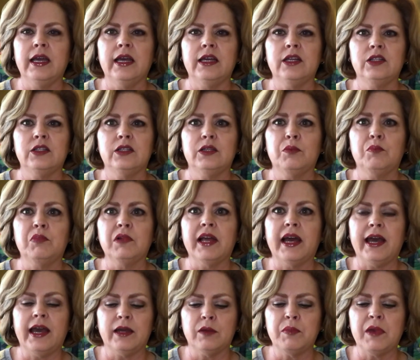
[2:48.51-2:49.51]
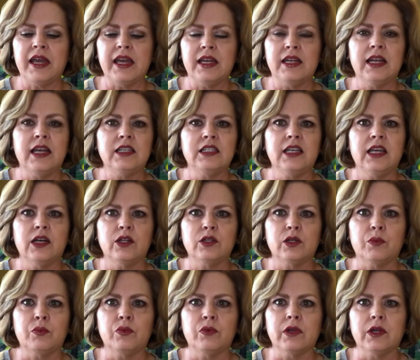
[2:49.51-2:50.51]
And the black band has
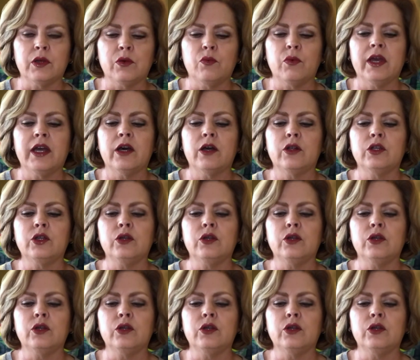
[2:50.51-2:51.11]
held up really well.